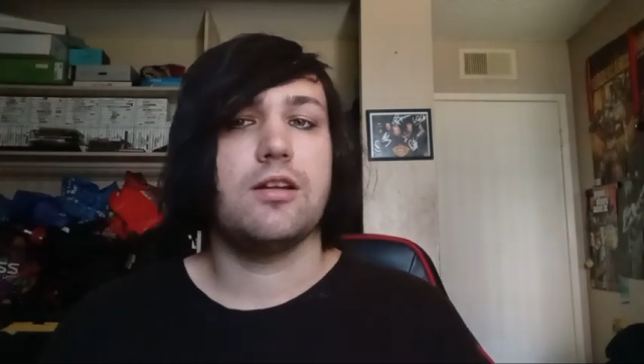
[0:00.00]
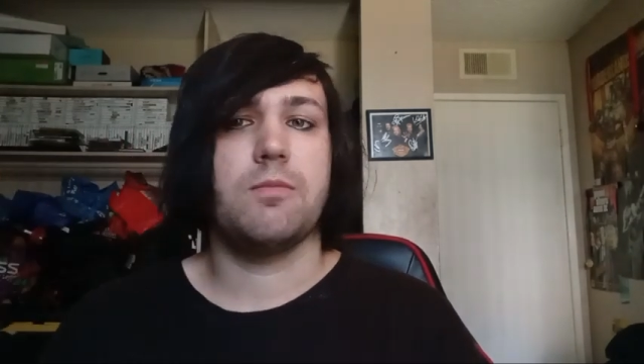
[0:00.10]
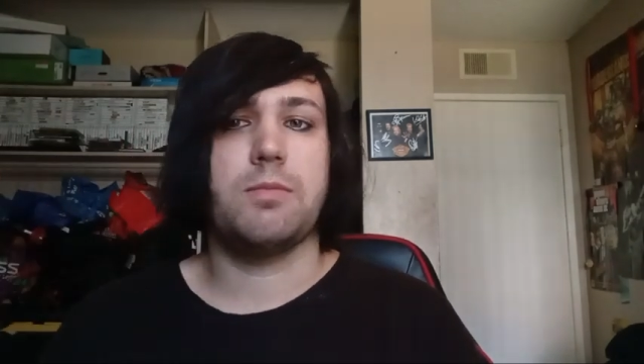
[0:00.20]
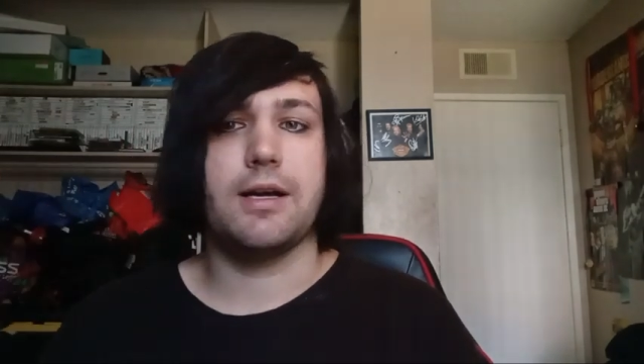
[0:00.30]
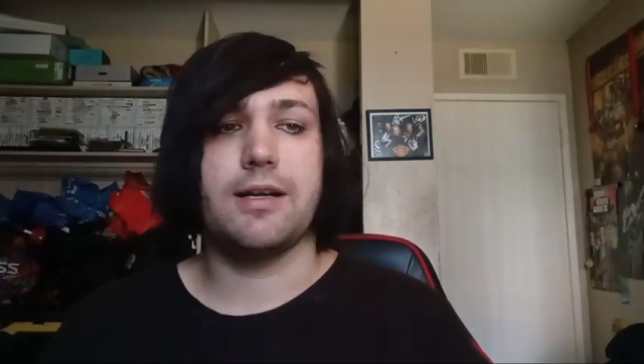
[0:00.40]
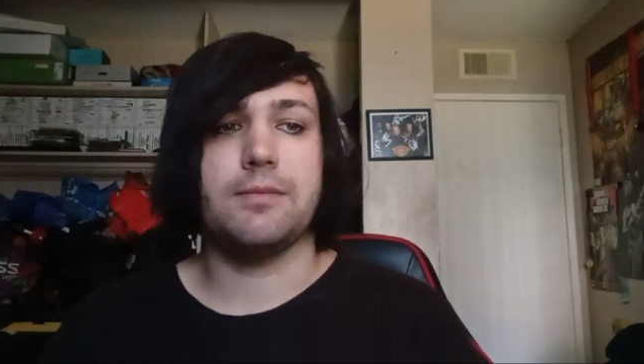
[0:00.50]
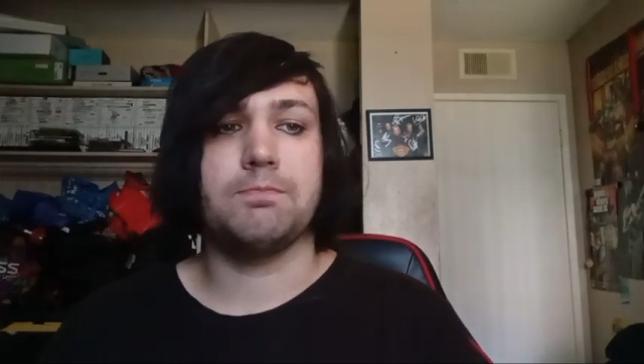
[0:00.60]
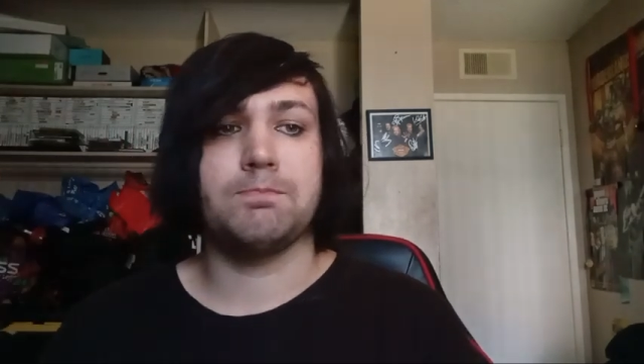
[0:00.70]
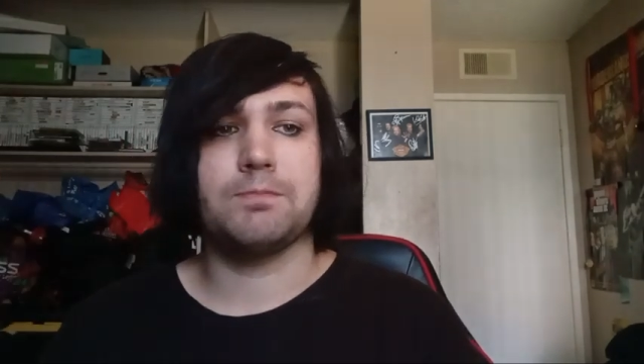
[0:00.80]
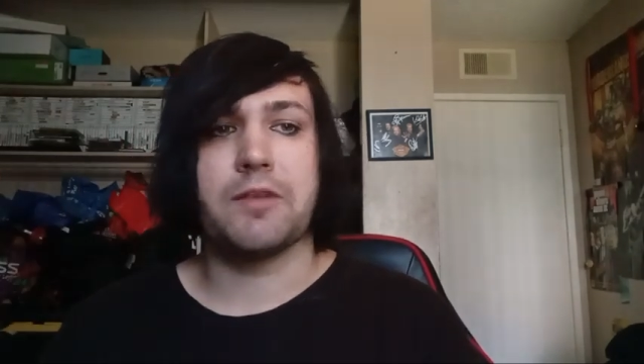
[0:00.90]
but
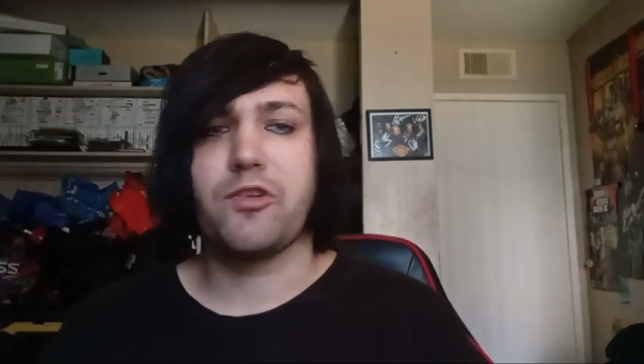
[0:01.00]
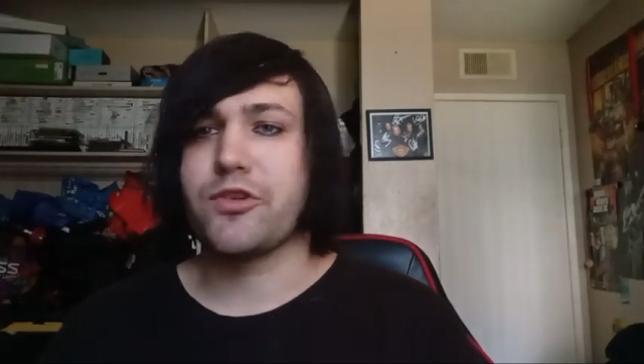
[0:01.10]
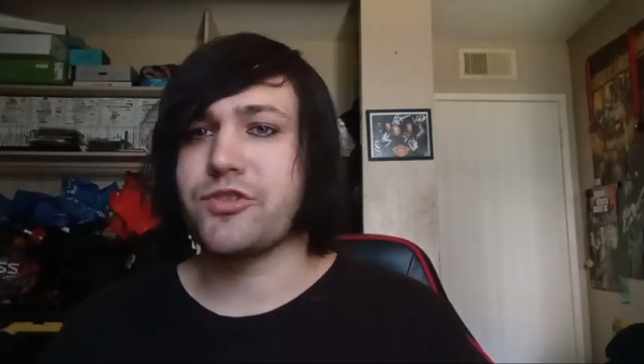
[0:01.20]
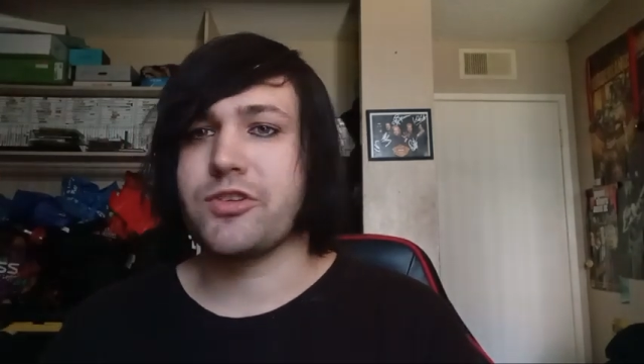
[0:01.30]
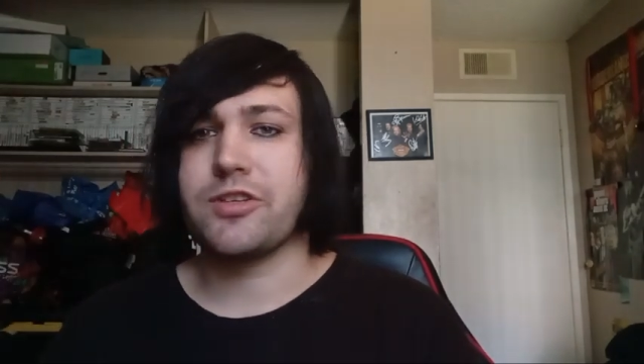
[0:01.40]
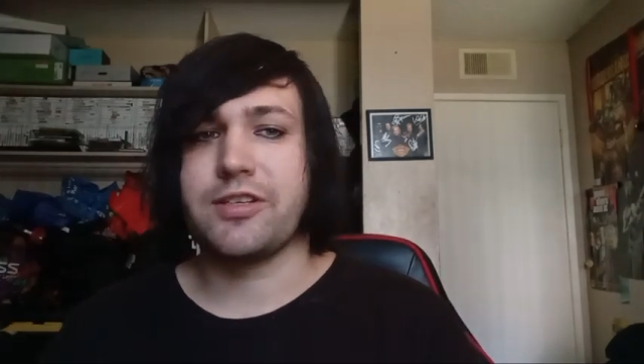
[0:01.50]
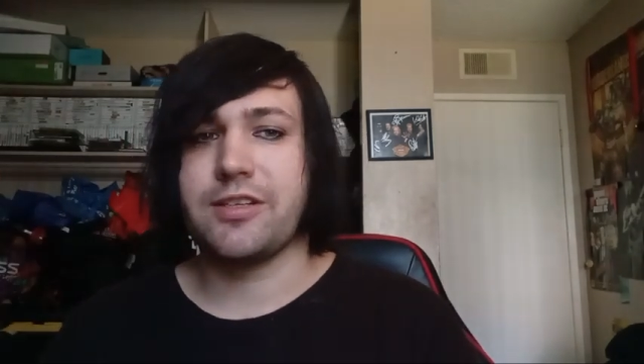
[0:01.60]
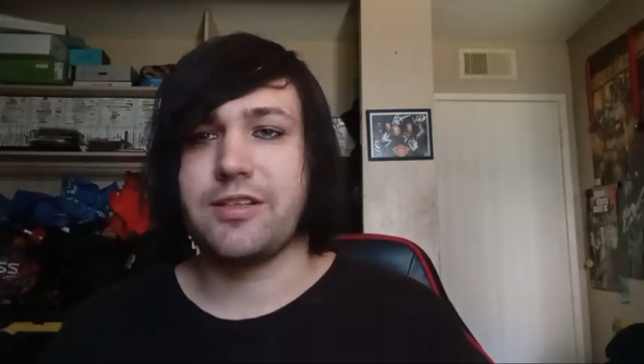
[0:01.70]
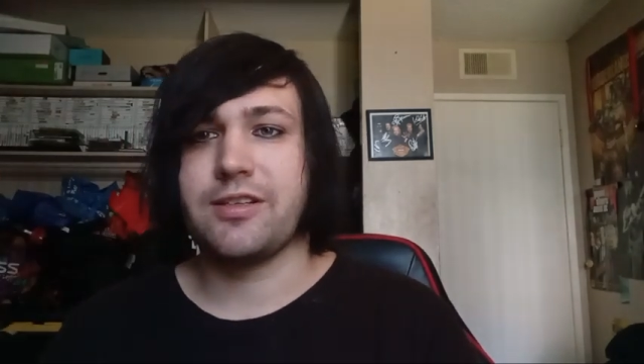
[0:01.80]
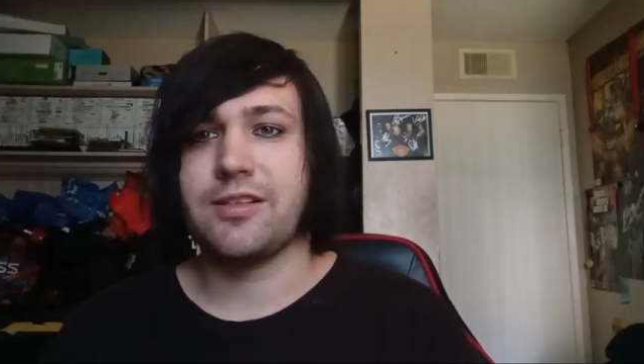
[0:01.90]

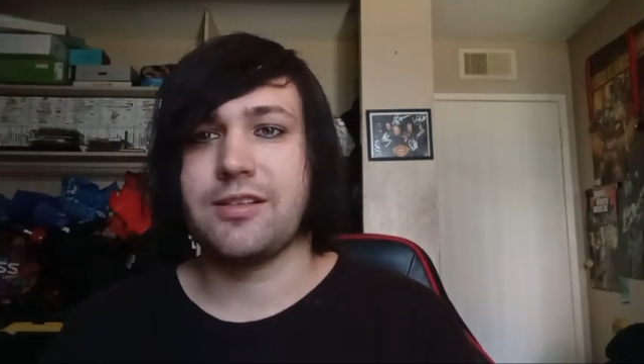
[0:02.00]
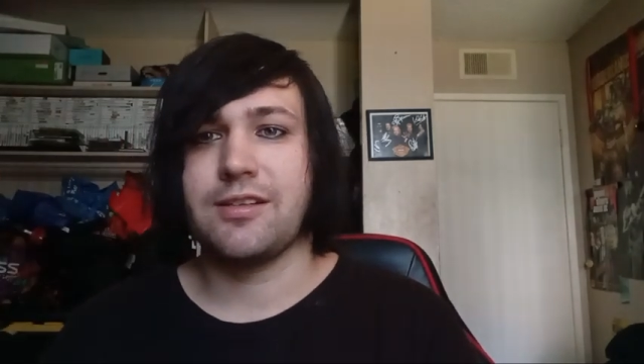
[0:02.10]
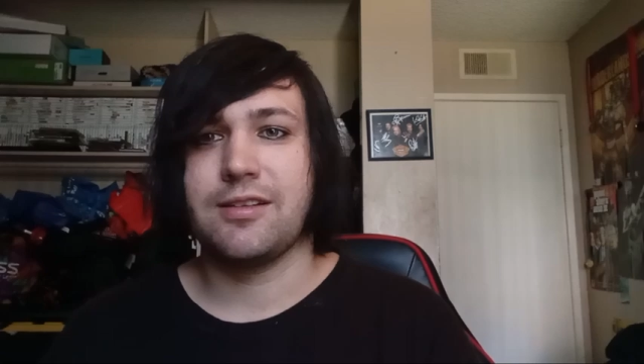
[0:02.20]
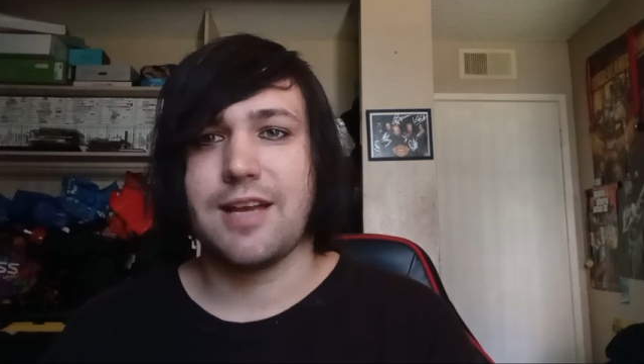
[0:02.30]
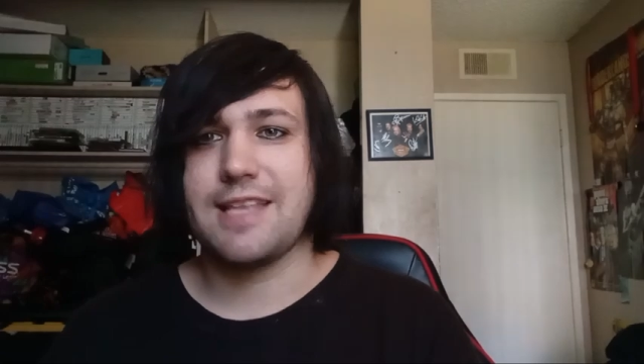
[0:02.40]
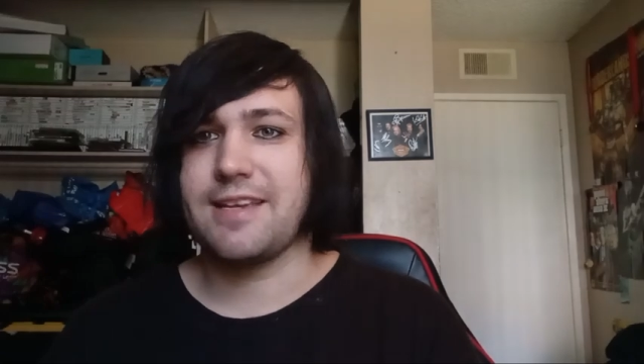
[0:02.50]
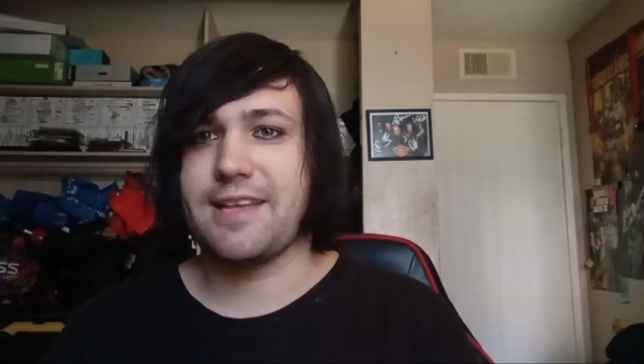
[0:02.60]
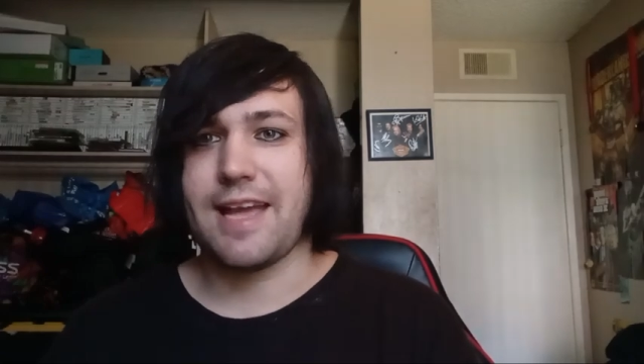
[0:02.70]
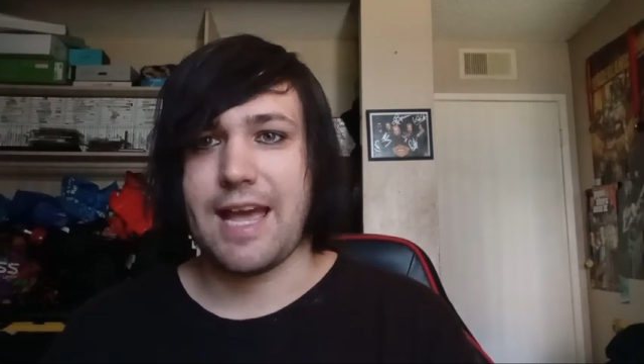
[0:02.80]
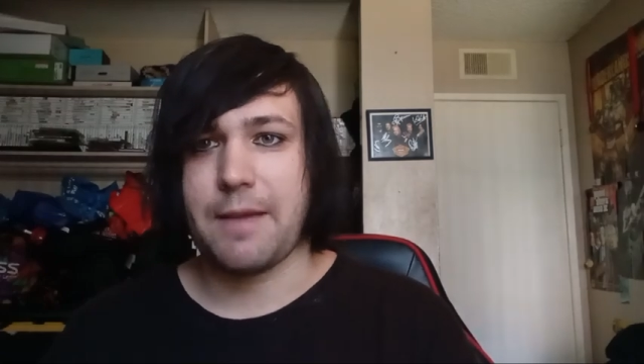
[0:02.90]
unfortunately, it did not
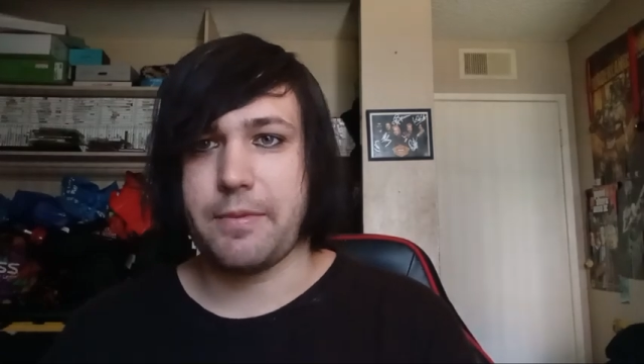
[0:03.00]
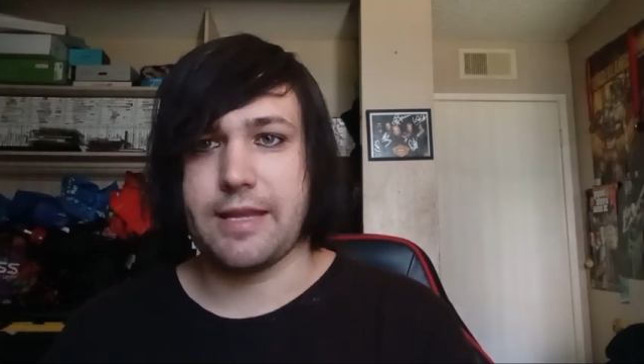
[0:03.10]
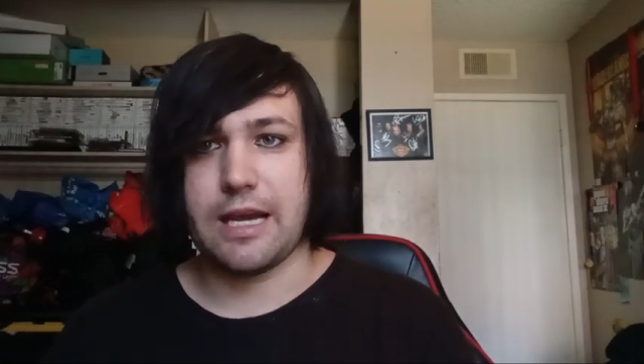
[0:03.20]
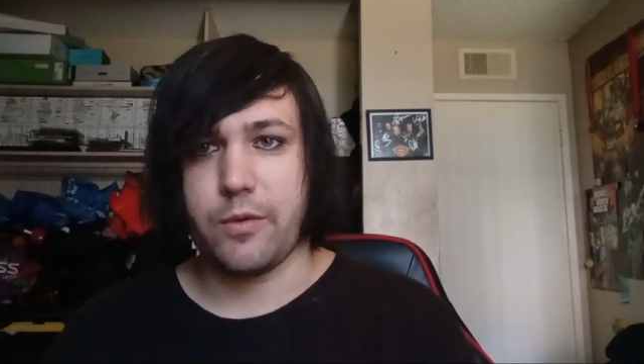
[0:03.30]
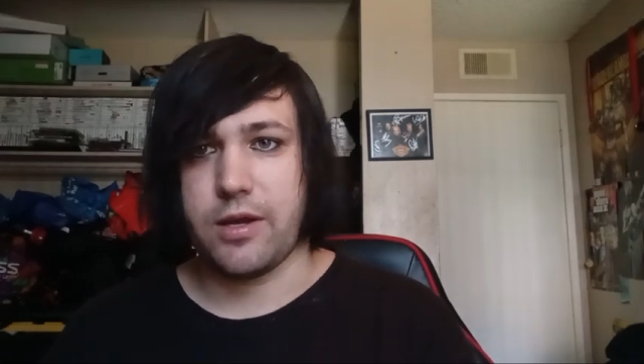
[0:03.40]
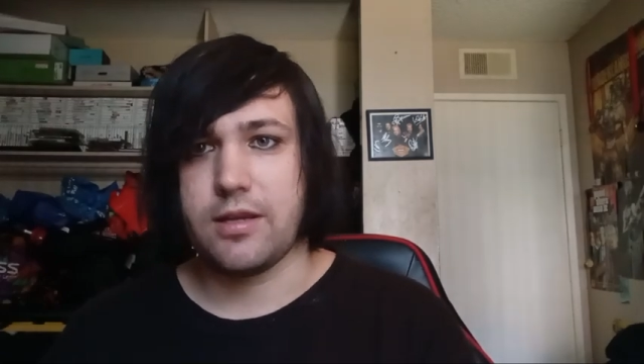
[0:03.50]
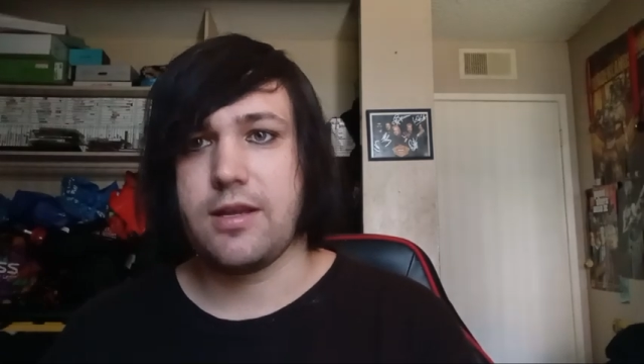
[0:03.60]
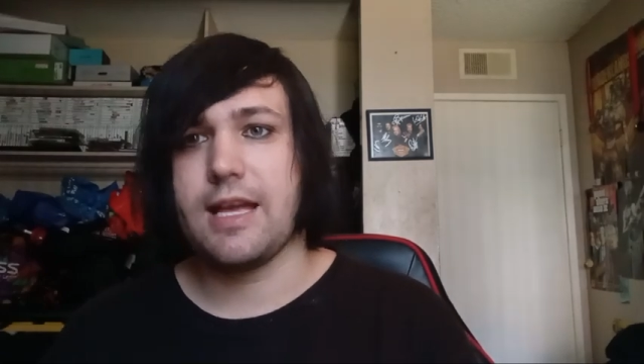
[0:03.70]
happen that way.